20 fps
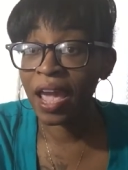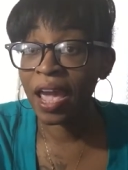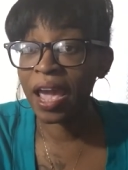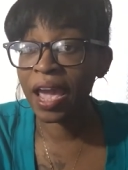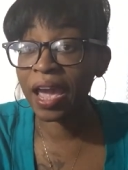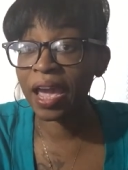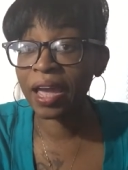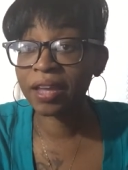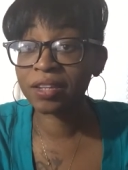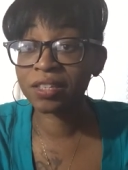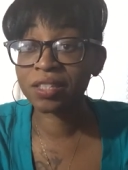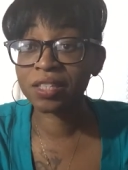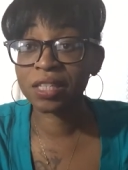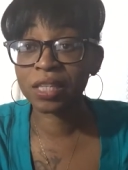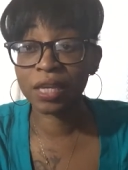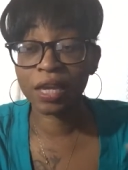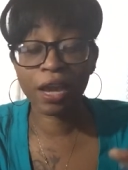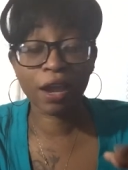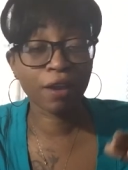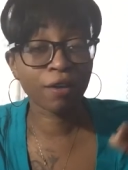And
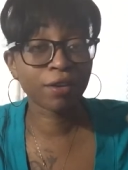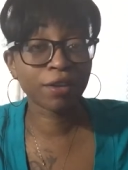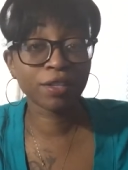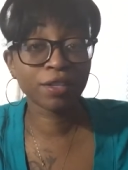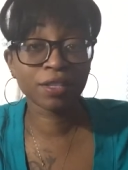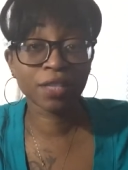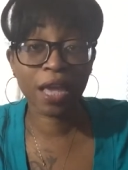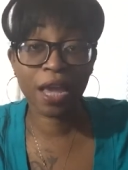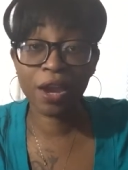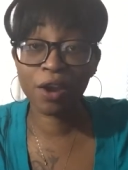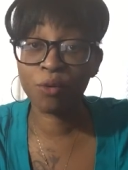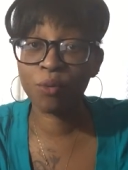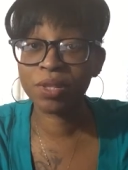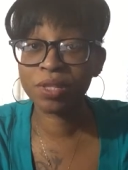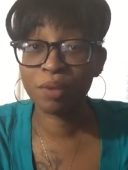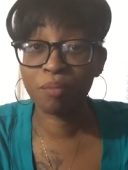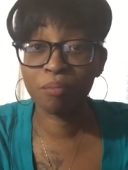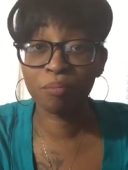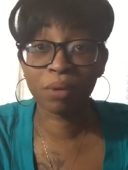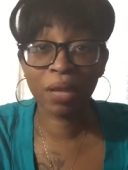Sierra's hair
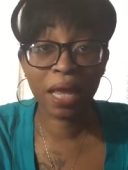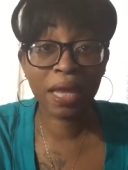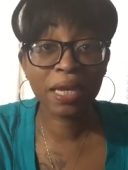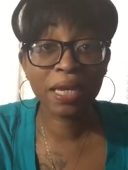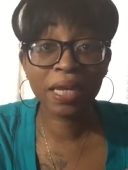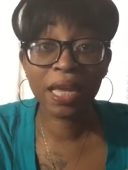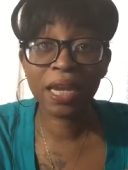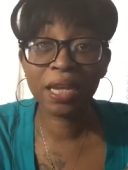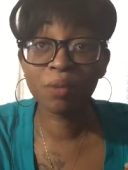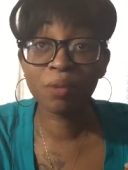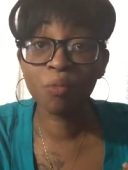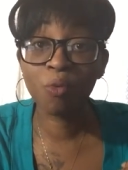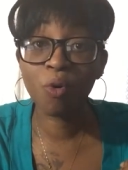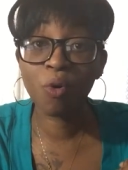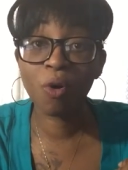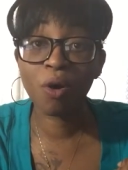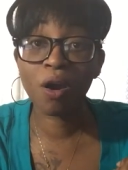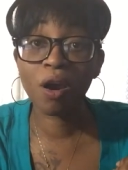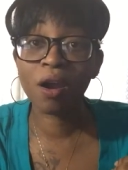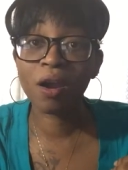wasn't blending
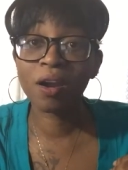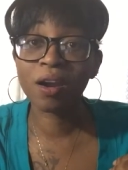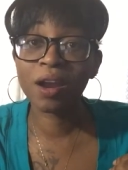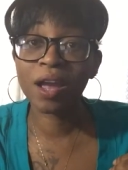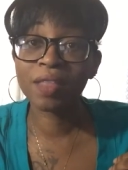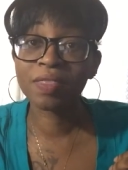anymore.